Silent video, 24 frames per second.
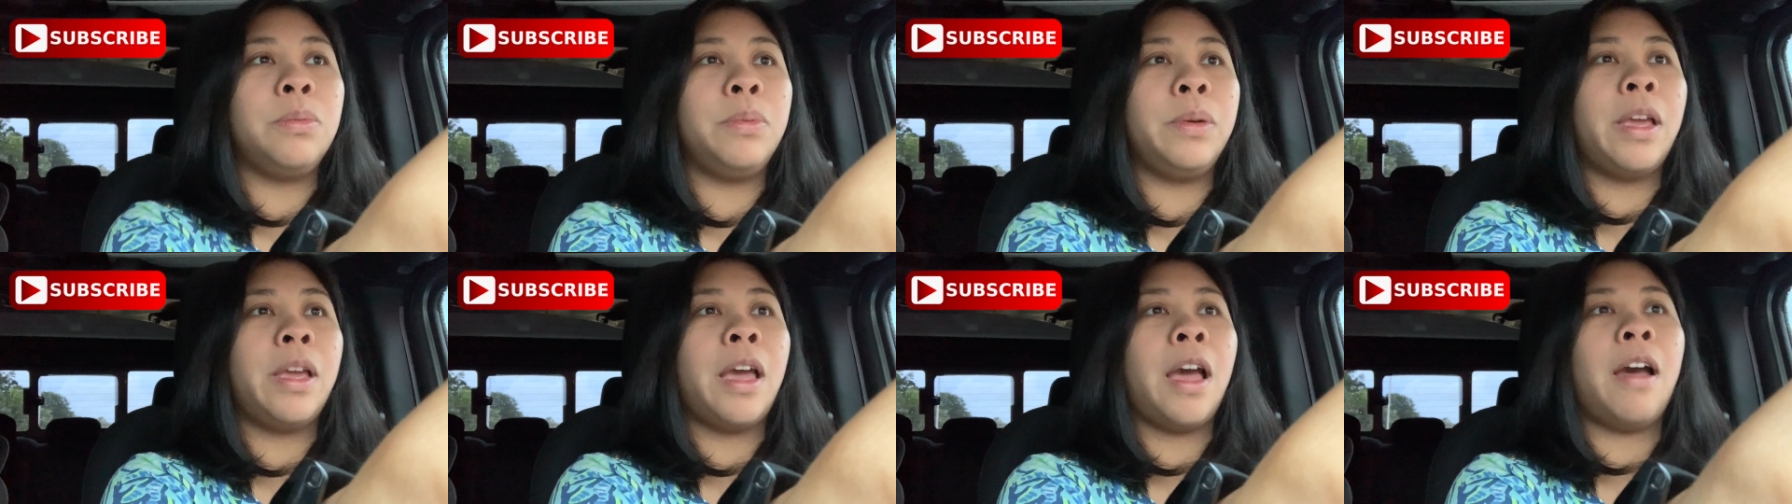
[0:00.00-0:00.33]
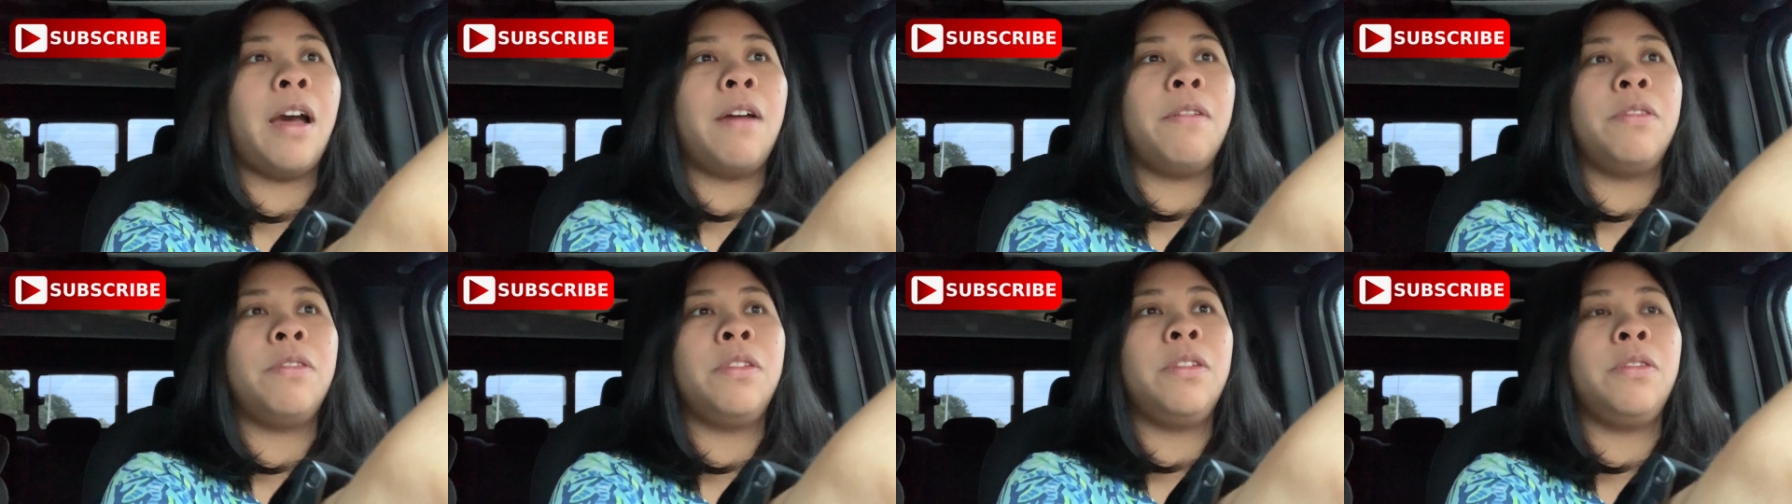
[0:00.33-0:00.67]
we
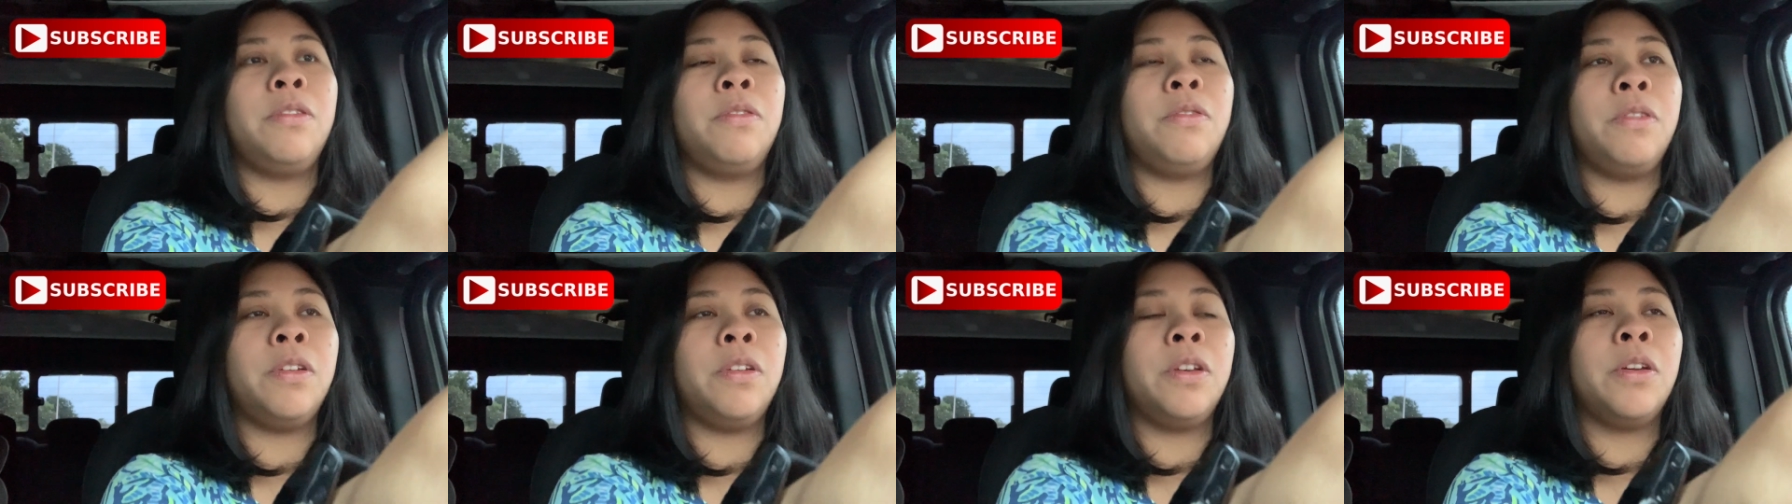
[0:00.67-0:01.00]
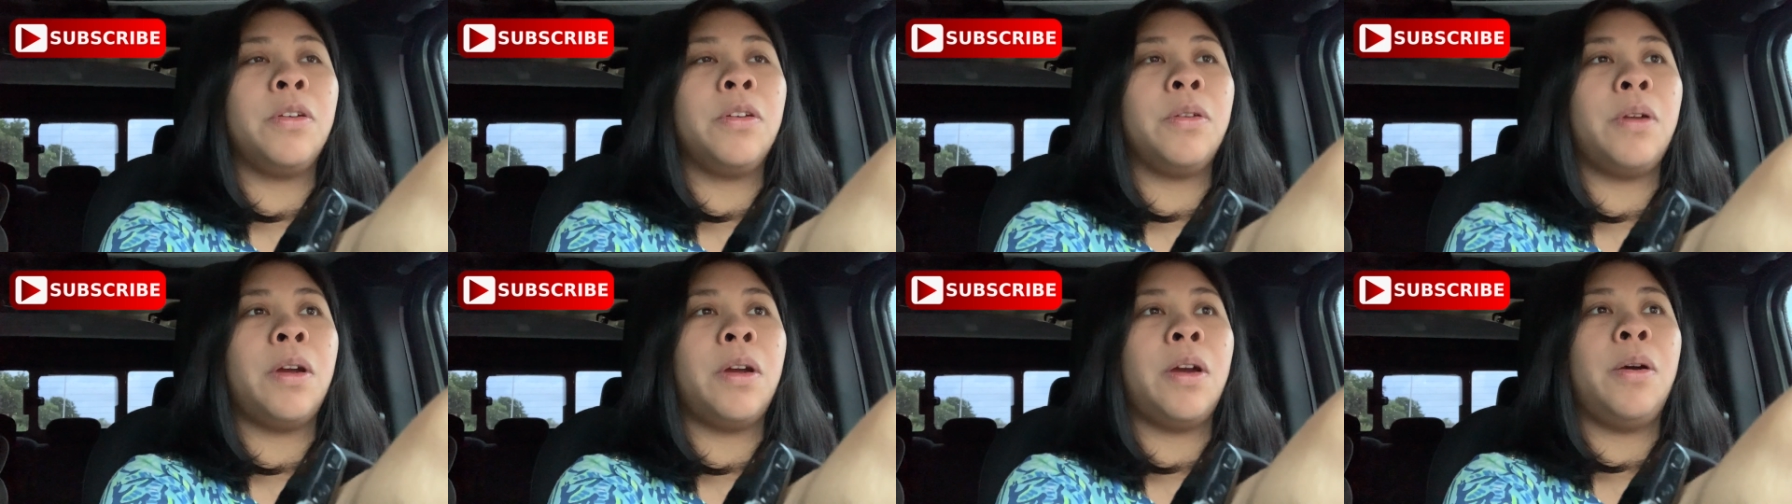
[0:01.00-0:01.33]
have to
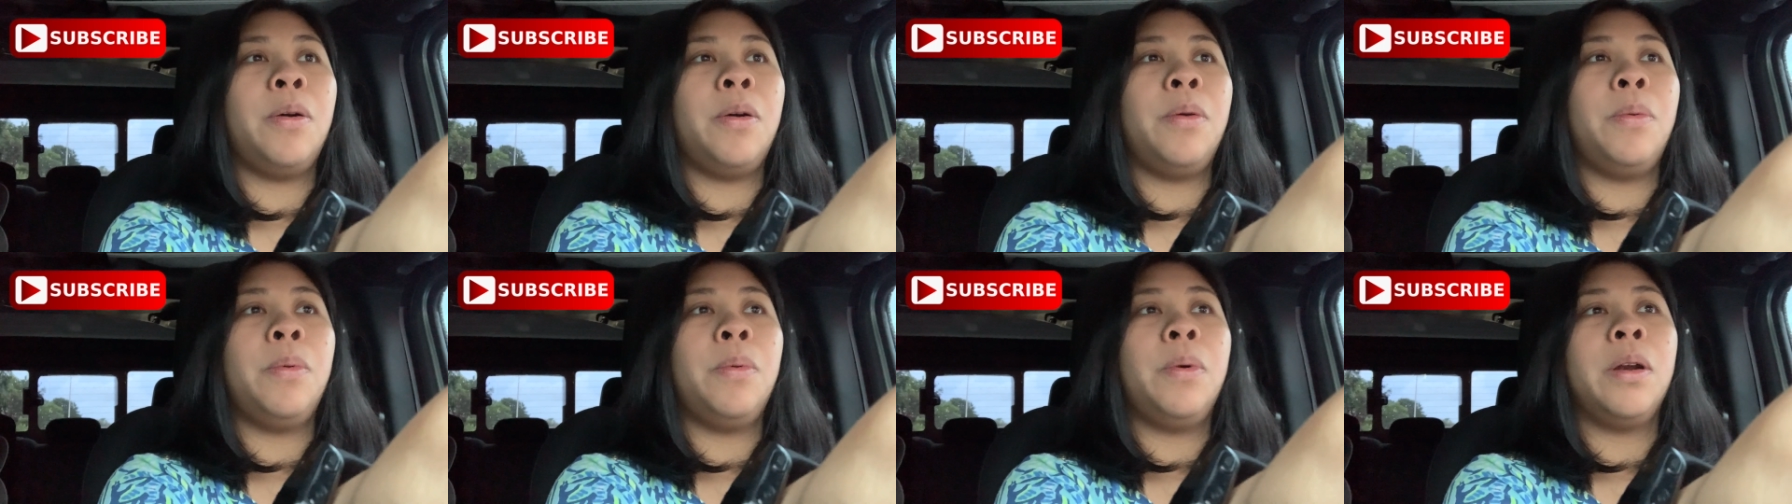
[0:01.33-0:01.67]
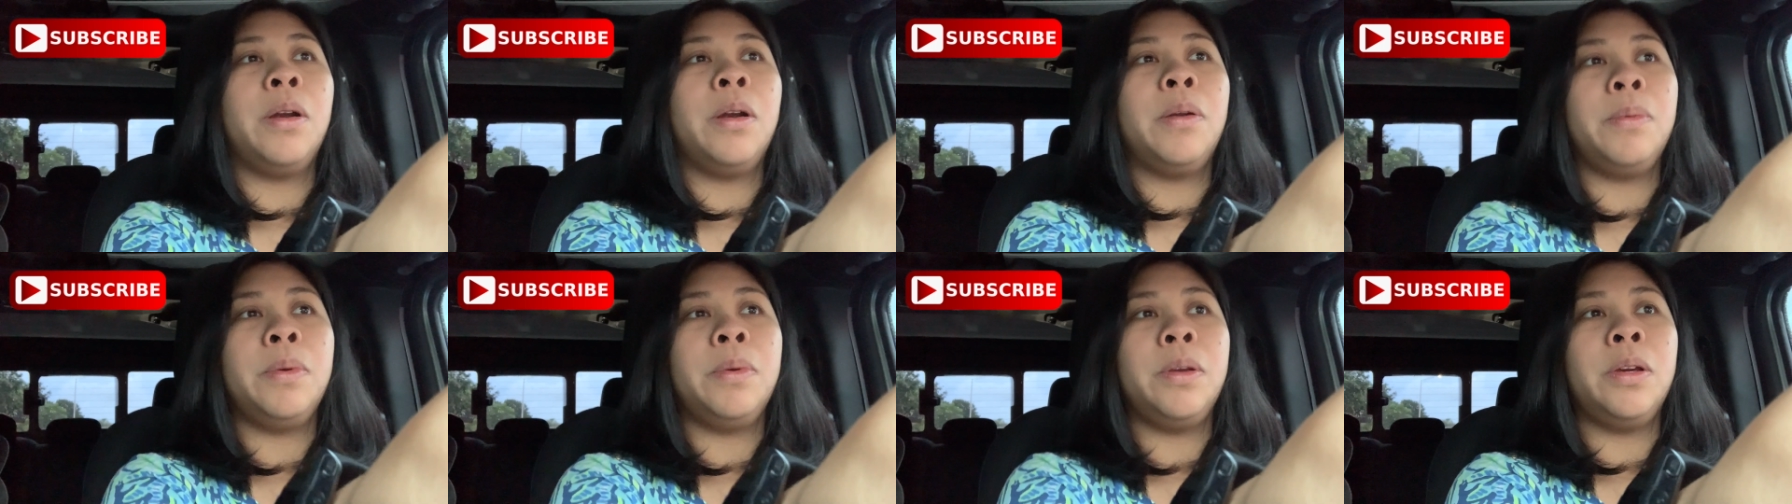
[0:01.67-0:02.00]
figure out what
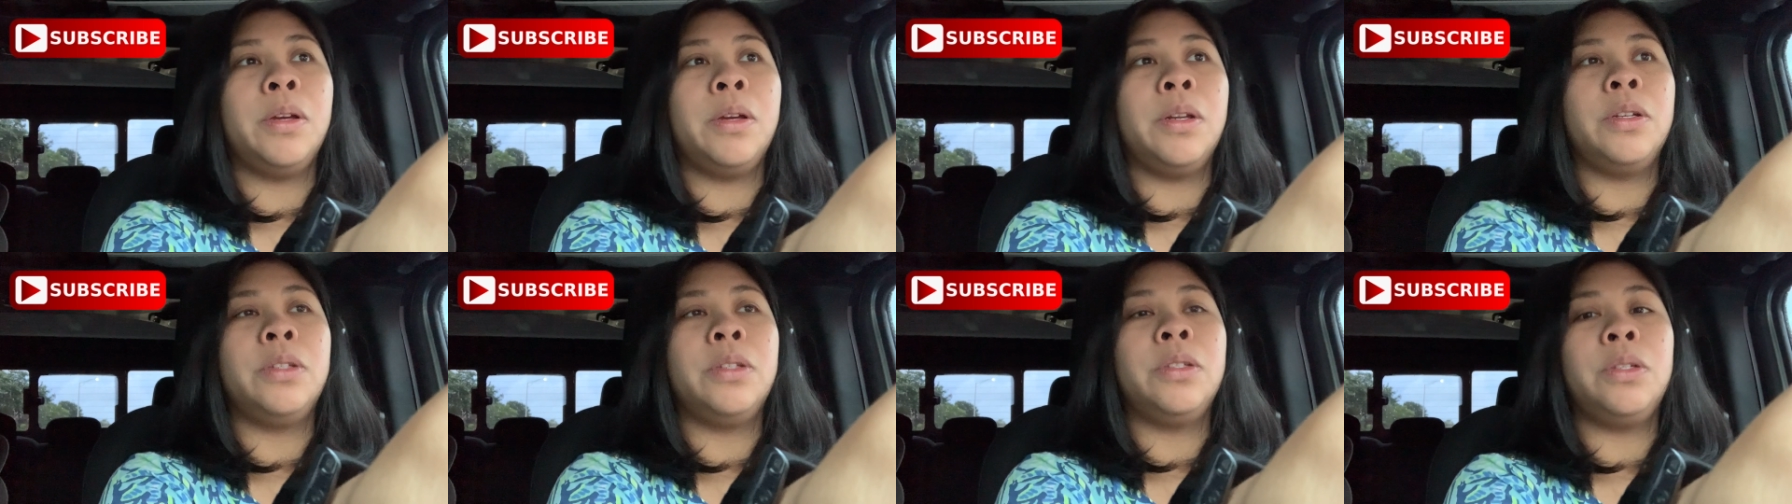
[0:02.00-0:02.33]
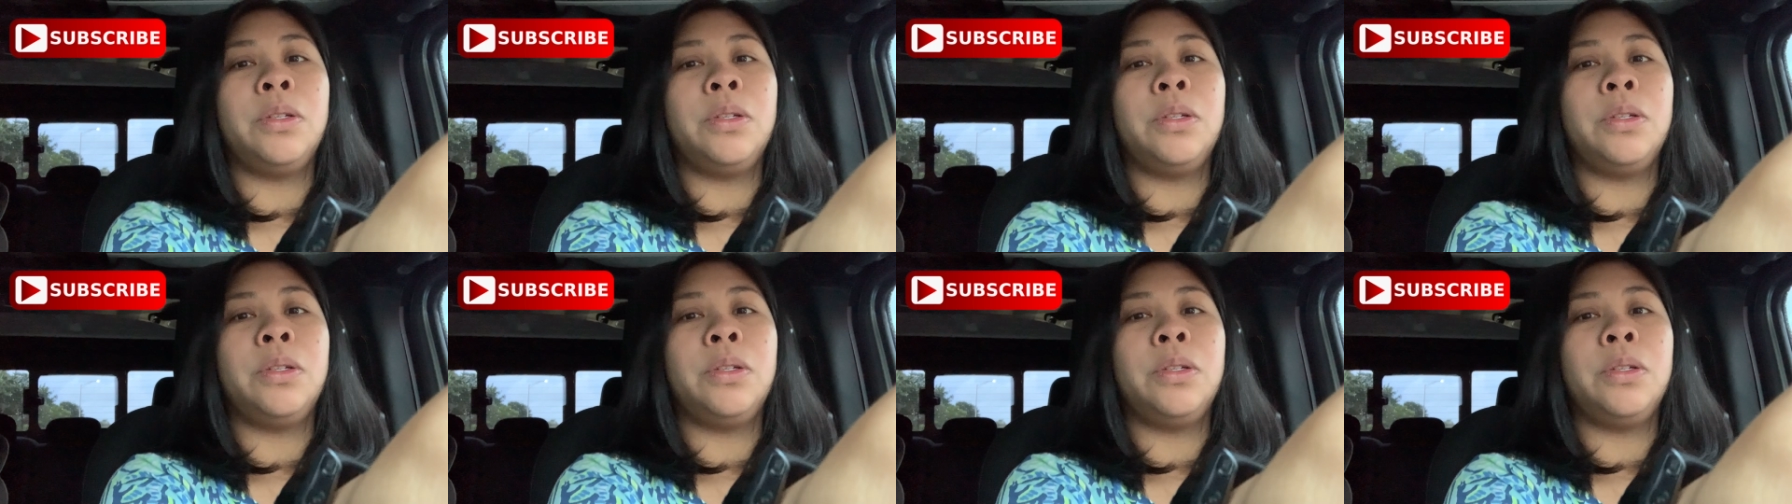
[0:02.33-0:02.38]
are we gonna